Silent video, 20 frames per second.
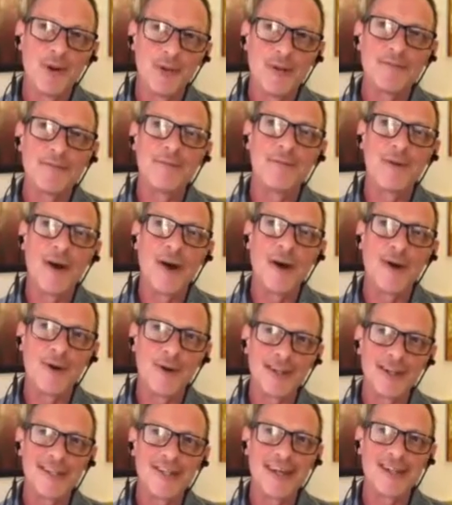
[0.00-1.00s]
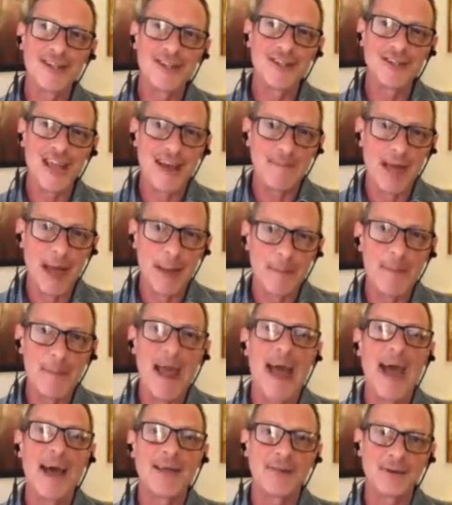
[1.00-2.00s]
of our organizations have that
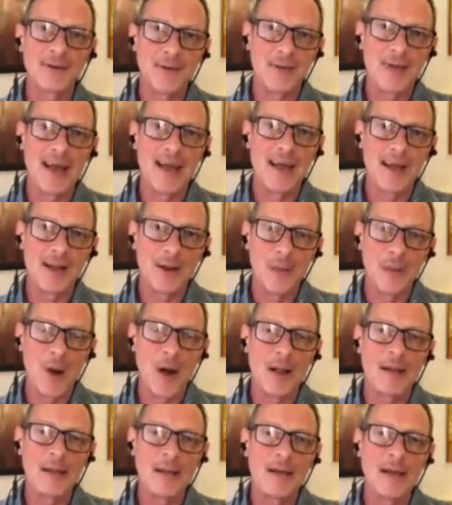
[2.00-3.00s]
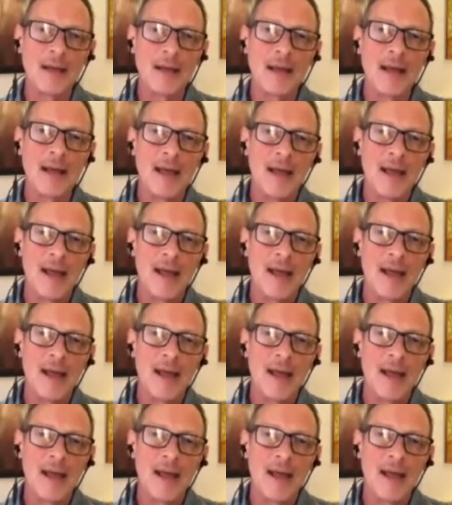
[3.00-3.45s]
path to that equality.